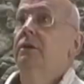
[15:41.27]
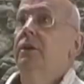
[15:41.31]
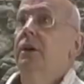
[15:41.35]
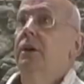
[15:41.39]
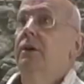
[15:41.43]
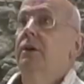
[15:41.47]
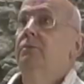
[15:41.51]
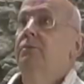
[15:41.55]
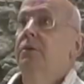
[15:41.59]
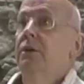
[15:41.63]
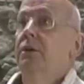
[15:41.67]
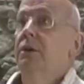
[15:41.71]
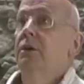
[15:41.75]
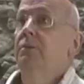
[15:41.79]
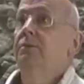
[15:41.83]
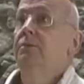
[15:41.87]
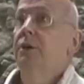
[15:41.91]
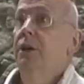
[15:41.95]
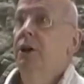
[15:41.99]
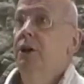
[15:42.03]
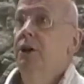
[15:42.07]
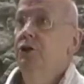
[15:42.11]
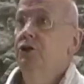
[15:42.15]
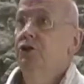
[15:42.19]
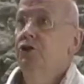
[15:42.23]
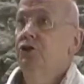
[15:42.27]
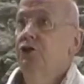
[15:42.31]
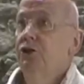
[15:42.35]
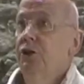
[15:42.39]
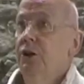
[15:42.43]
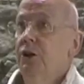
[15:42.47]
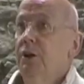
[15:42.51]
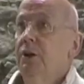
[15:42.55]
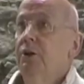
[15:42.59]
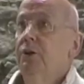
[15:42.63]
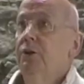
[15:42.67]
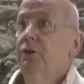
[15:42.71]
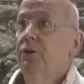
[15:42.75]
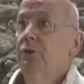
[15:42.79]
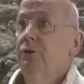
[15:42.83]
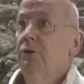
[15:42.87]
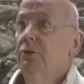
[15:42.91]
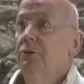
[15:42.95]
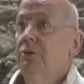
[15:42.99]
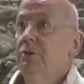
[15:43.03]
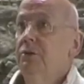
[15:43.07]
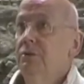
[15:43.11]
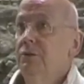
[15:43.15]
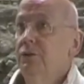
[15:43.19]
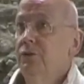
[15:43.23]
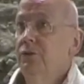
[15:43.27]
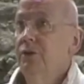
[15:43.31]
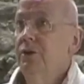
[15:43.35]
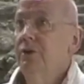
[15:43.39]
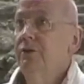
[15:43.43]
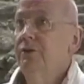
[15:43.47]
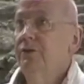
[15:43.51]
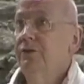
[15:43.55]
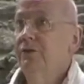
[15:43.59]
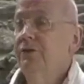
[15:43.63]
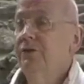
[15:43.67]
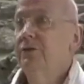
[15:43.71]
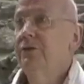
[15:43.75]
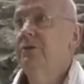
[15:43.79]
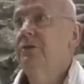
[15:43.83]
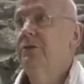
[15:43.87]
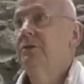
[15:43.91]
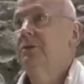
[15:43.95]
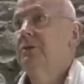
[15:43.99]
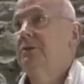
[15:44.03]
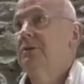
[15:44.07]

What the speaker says: they are plunged into grief,